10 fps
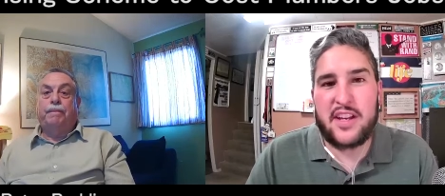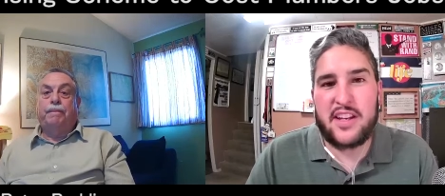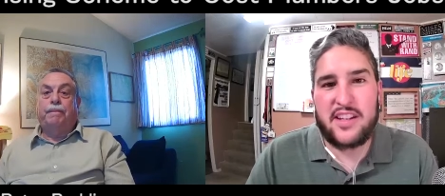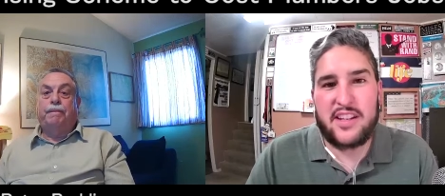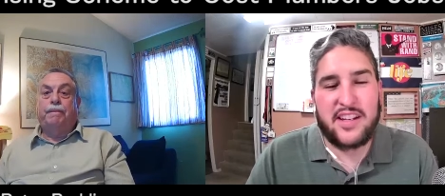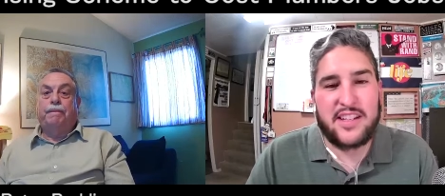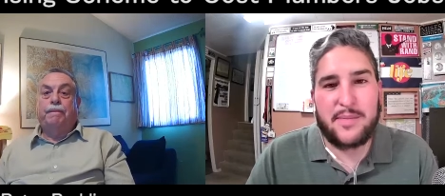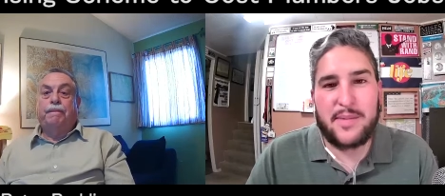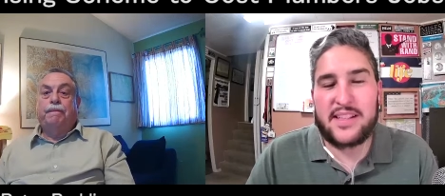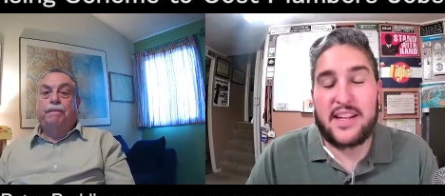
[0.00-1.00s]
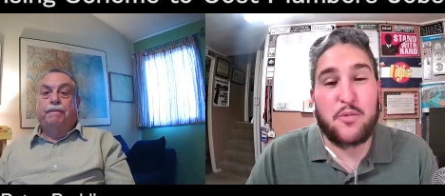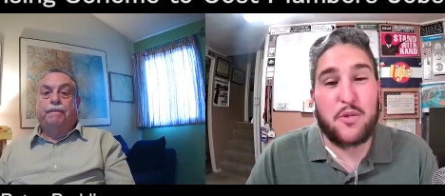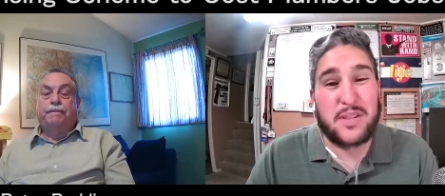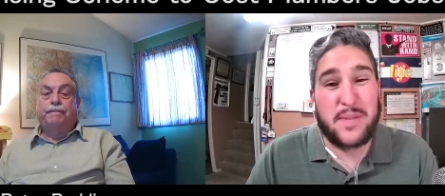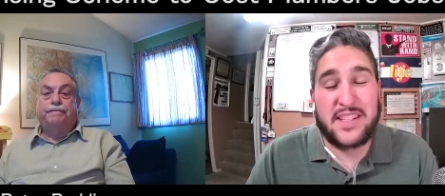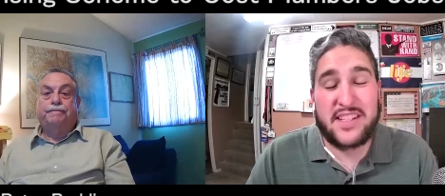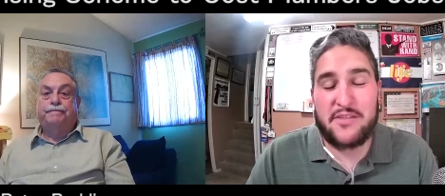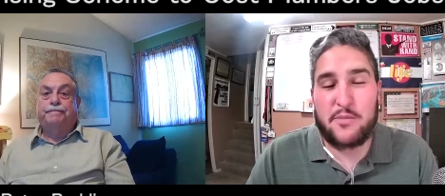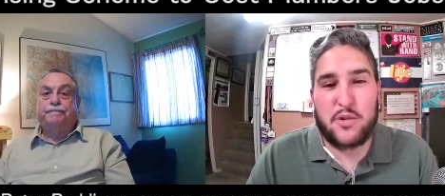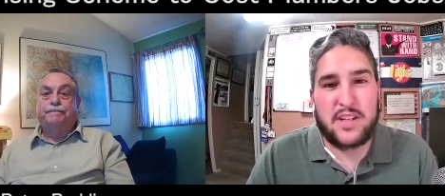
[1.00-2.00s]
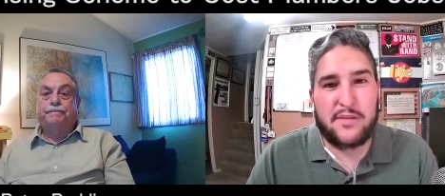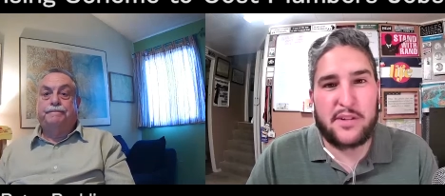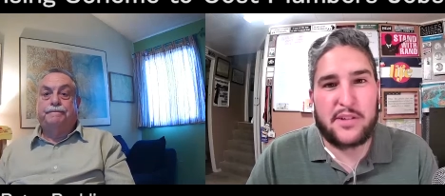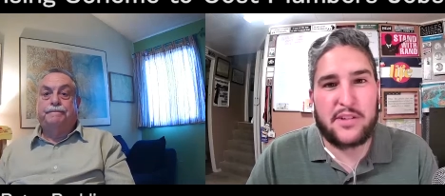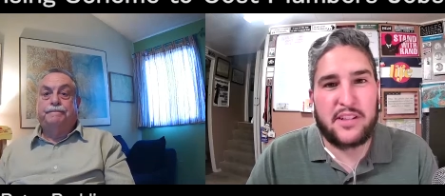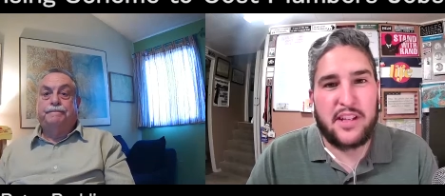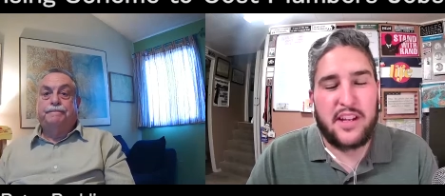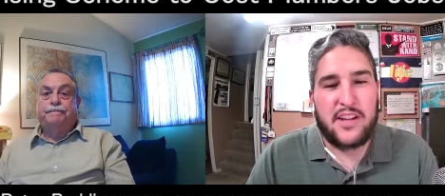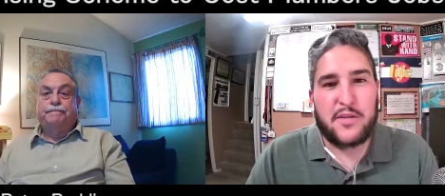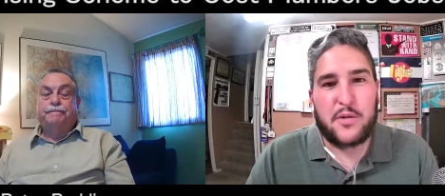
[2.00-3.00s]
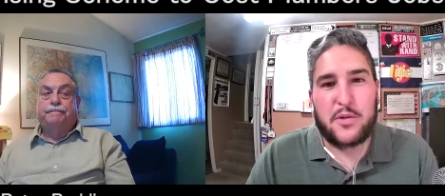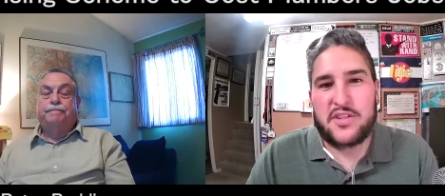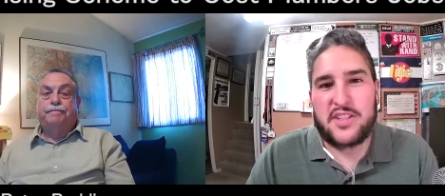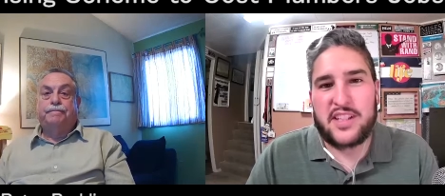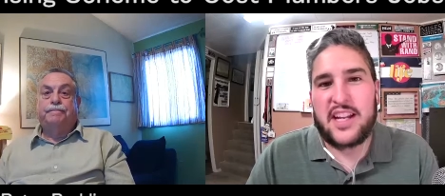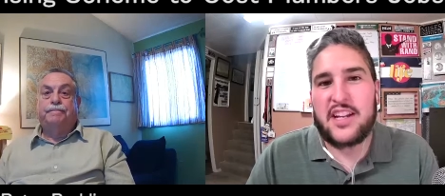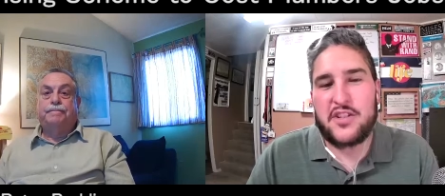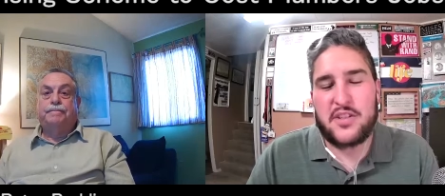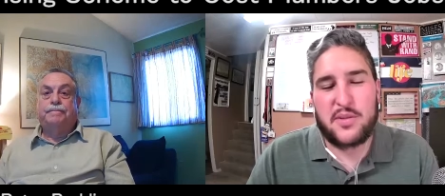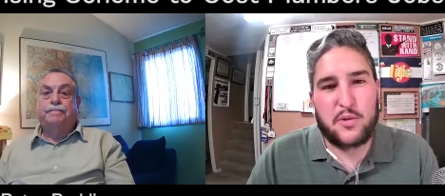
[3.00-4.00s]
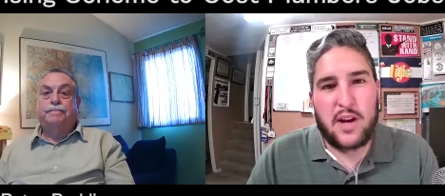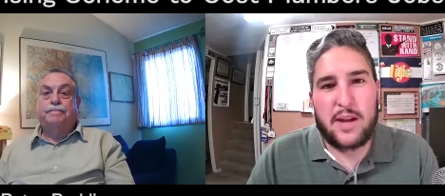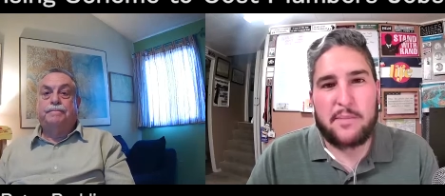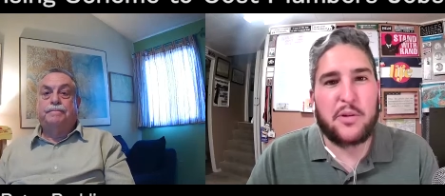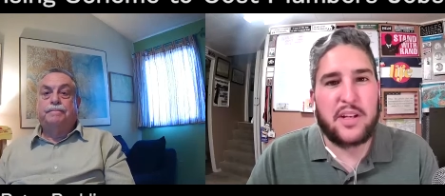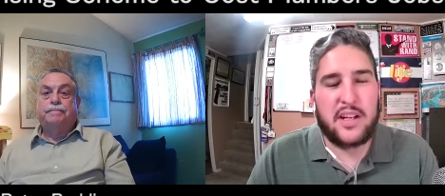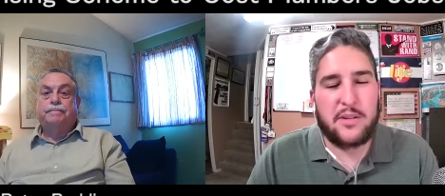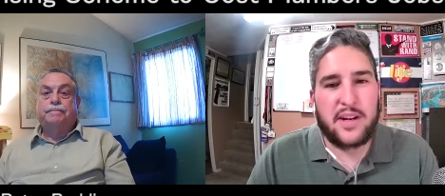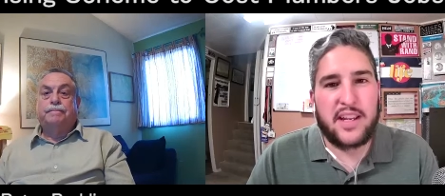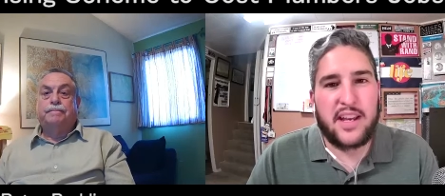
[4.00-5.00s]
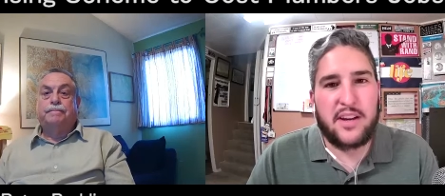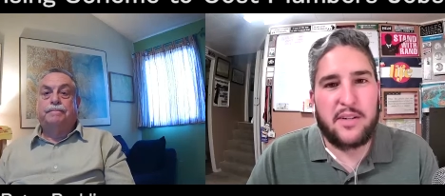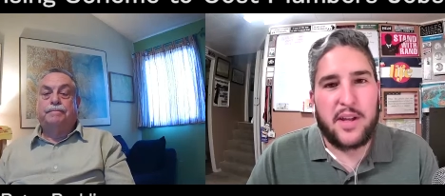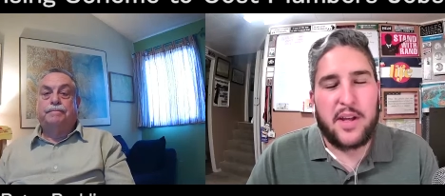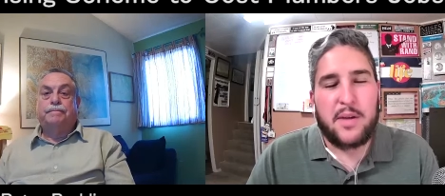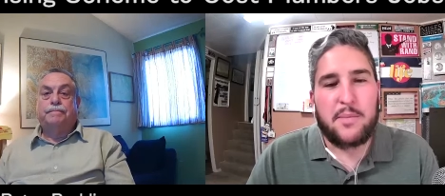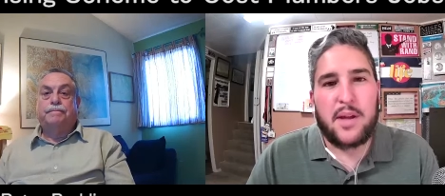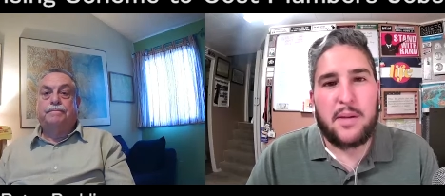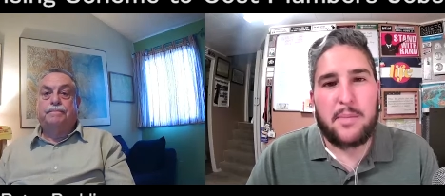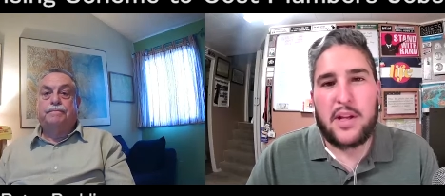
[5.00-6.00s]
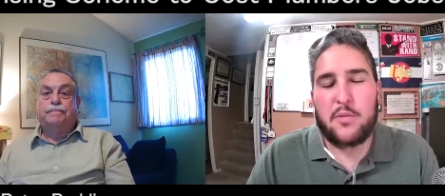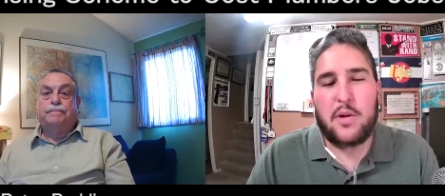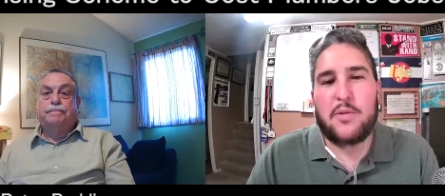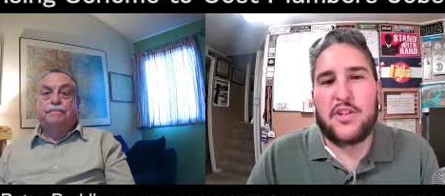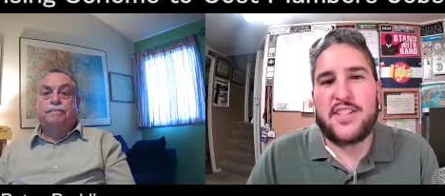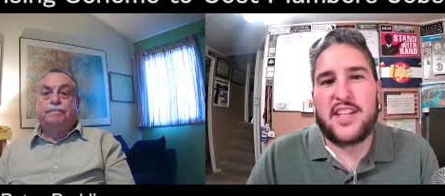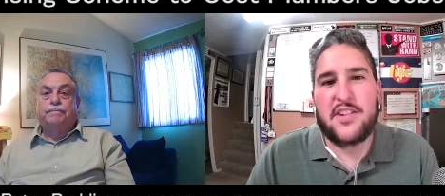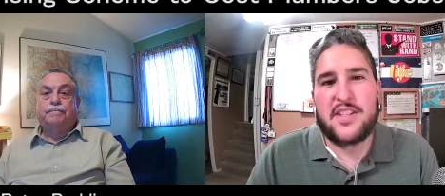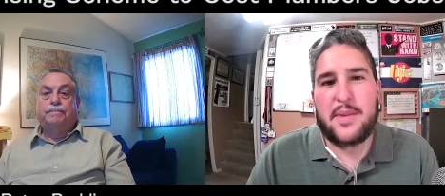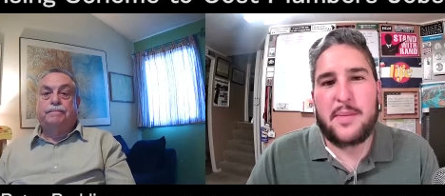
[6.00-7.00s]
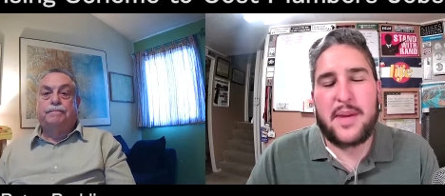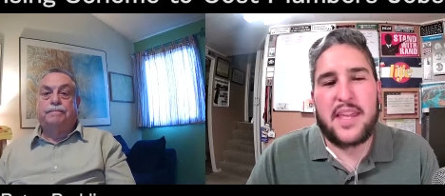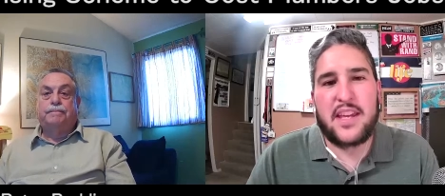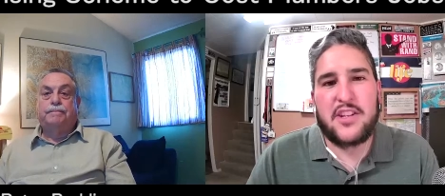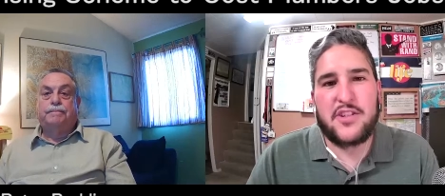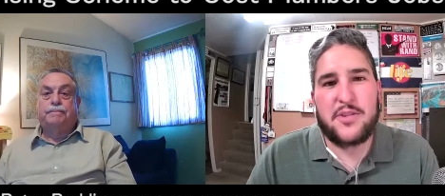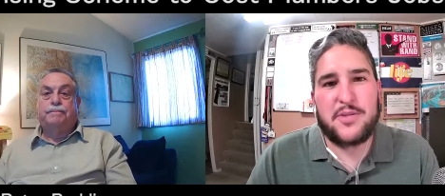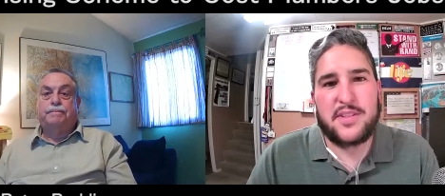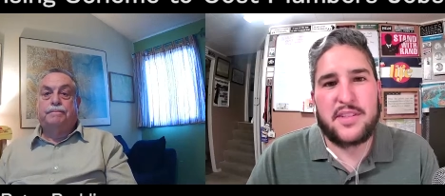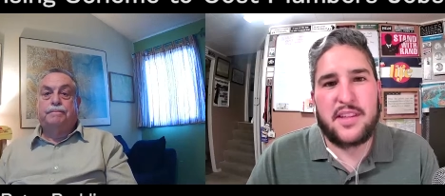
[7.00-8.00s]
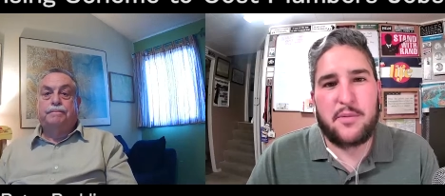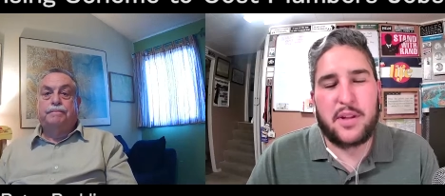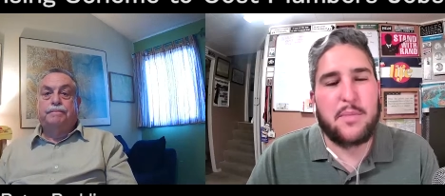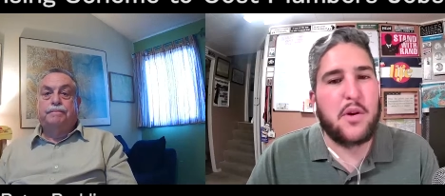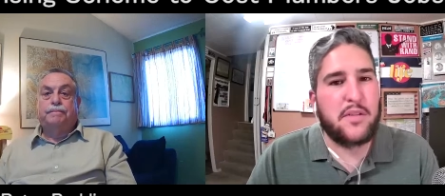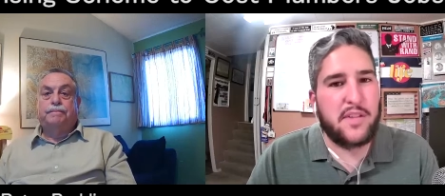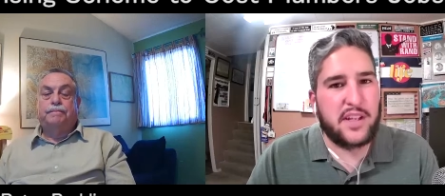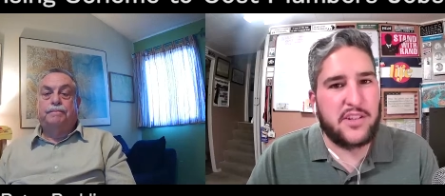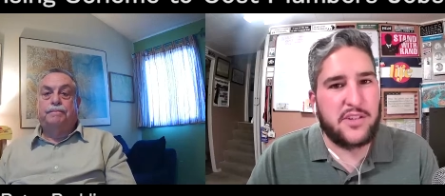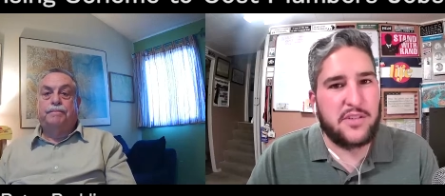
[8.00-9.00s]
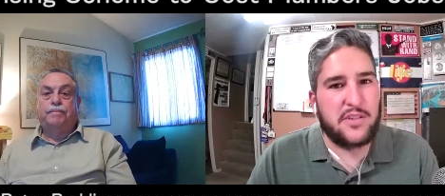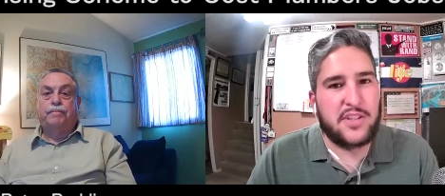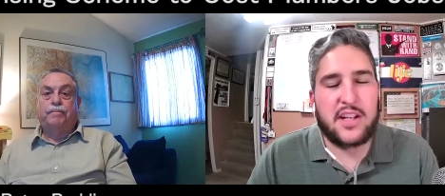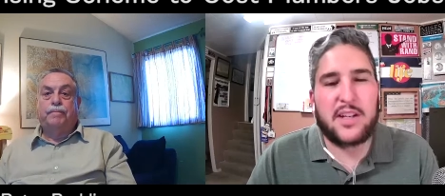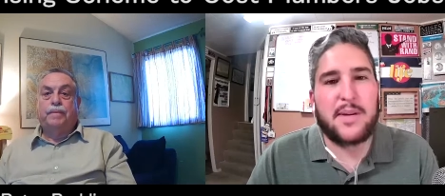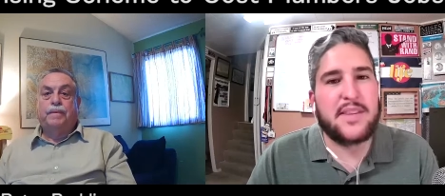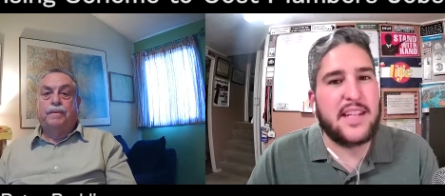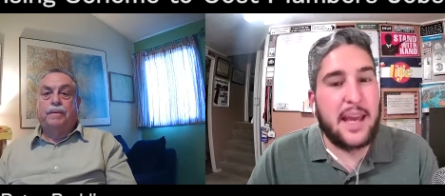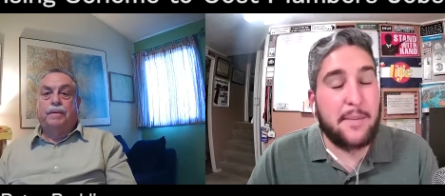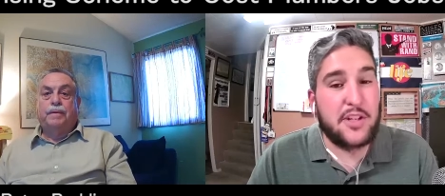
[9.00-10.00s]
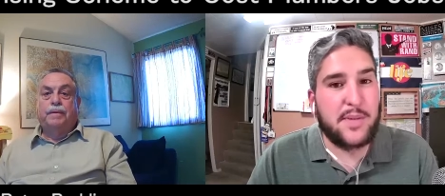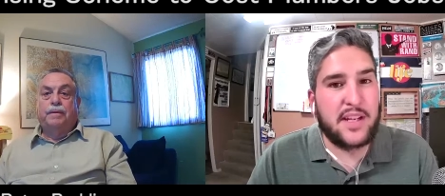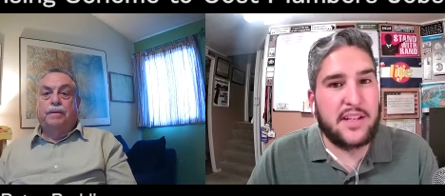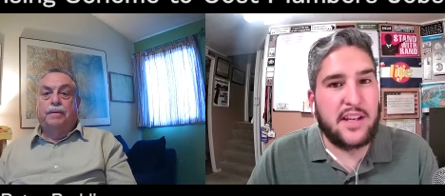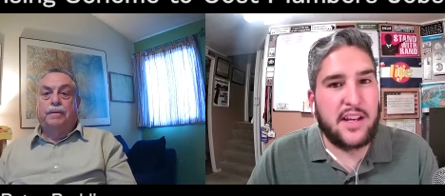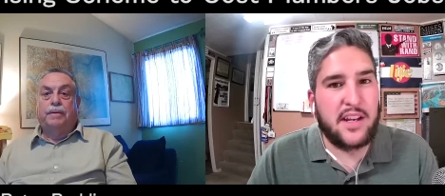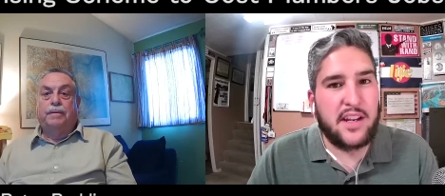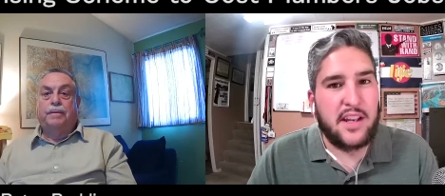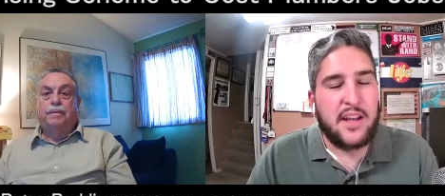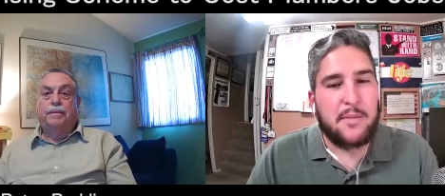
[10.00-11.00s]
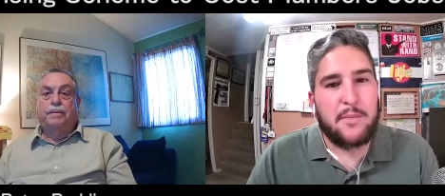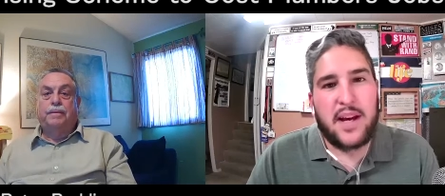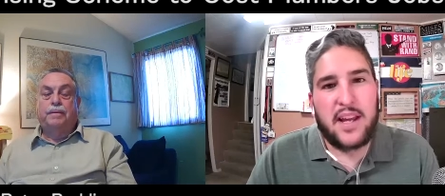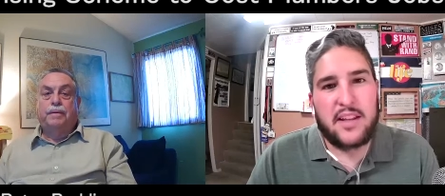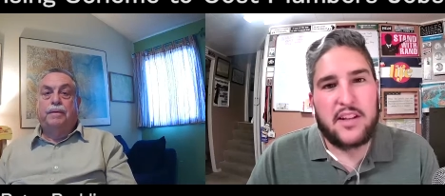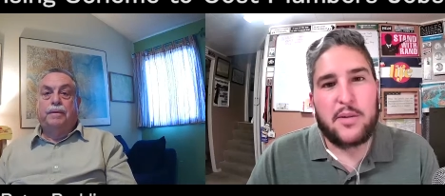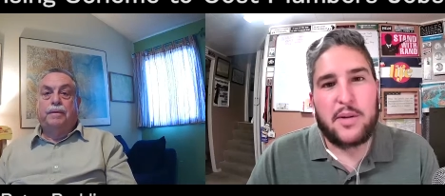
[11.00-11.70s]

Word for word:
Speaker 1: have done uh, to make life more expensive, more difficult. Of course, there's a lot of issues with crime going on right now, but Peter, what would you say are some of the big issues that really motivated you? You talked about the damage being done by